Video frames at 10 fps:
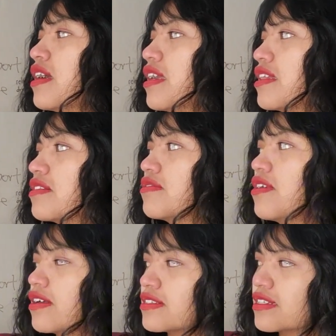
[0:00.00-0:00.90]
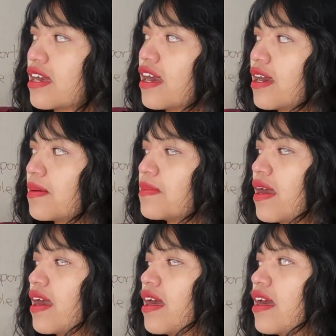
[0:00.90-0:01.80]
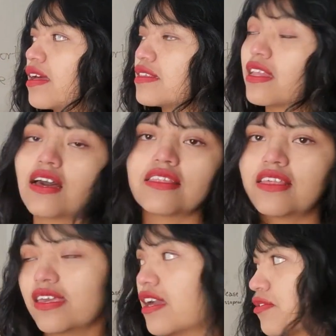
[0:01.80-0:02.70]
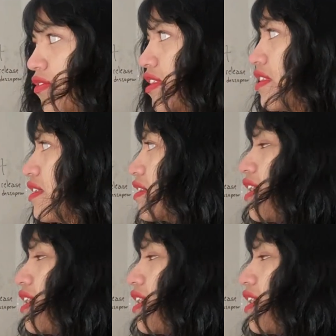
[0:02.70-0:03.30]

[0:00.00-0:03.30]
it doesn't have a diacritic.